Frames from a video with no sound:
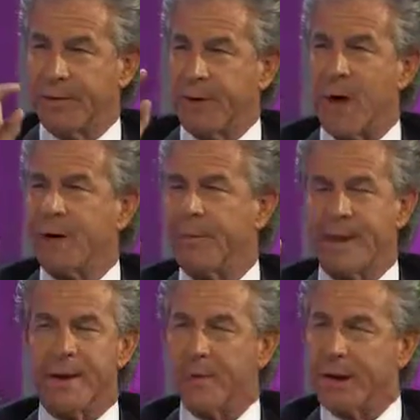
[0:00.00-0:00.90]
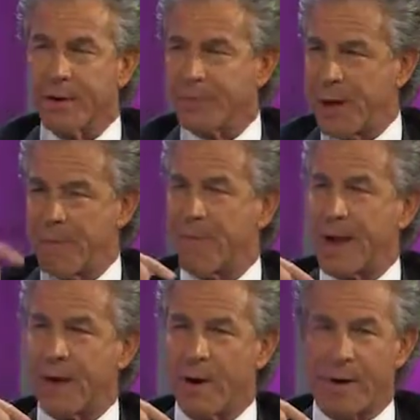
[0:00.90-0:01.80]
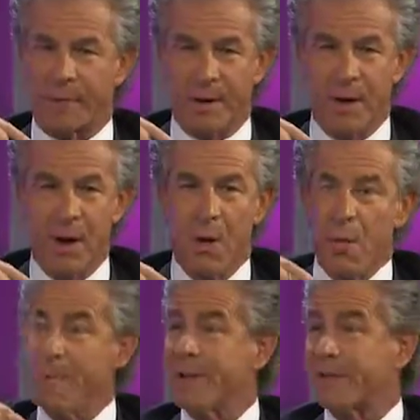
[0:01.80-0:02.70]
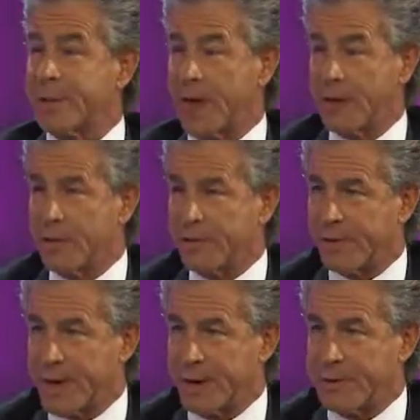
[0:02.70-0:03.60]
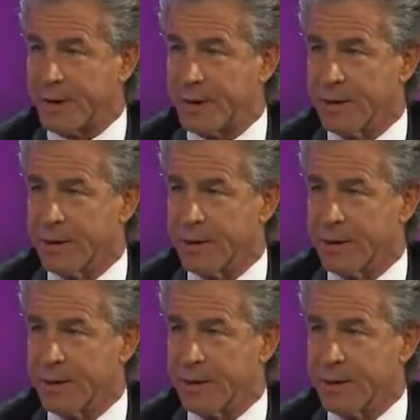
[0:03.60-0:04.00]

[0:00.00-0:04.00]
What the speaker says: it dawned on me, who cares about fat grafting? We misdiagnosed aging,